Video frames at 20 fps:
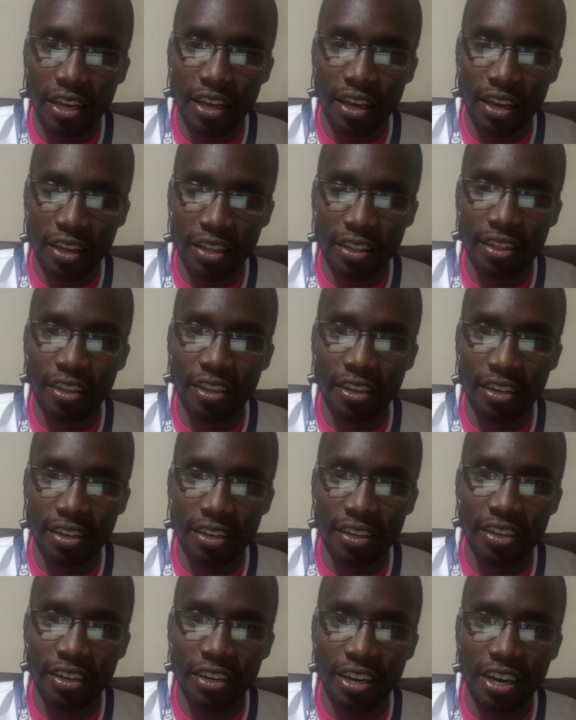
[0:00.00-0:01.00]
I
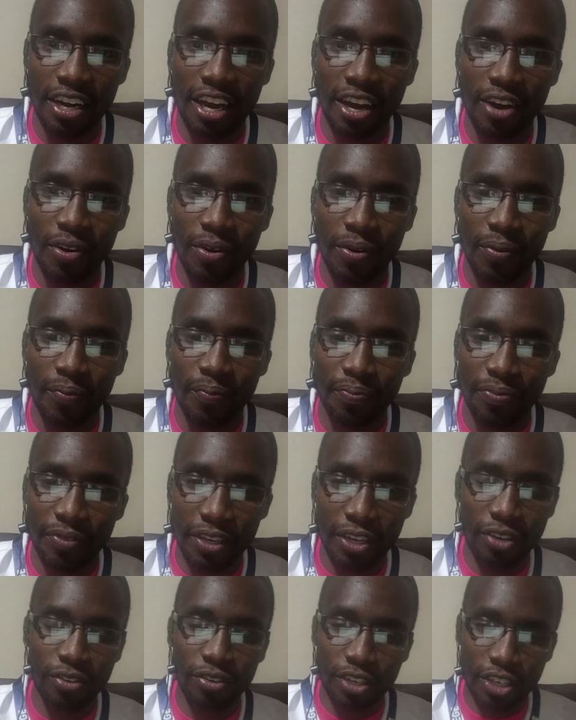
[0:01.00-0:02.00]
think now
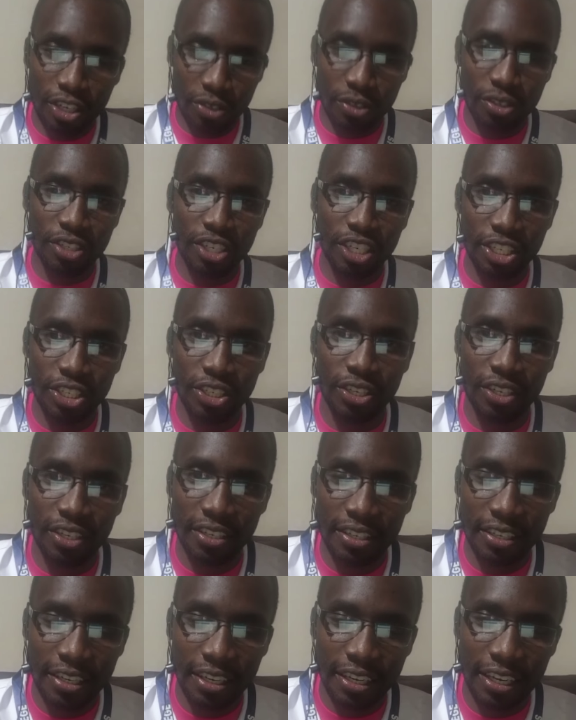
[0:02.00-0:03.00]

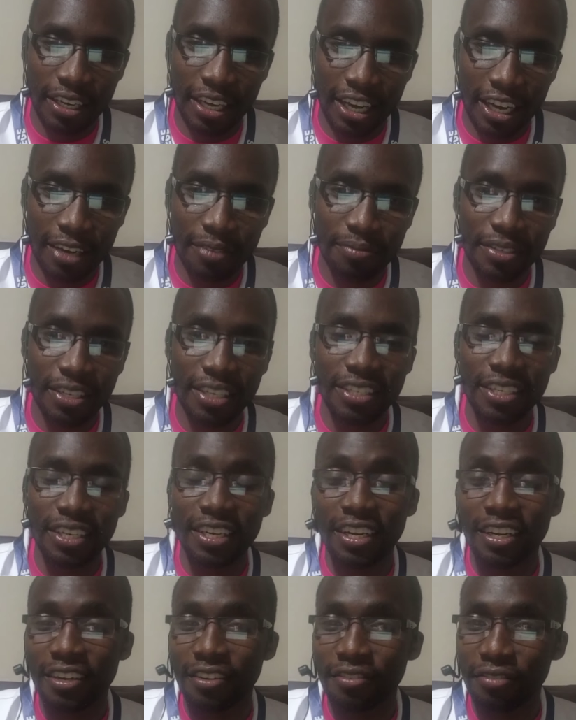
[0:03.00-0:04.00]
nutrition comes as
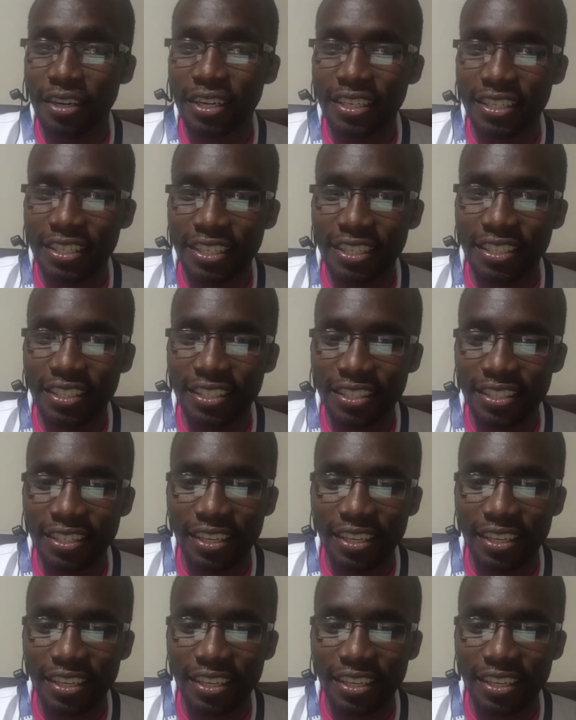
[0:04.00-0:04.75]
an advantage.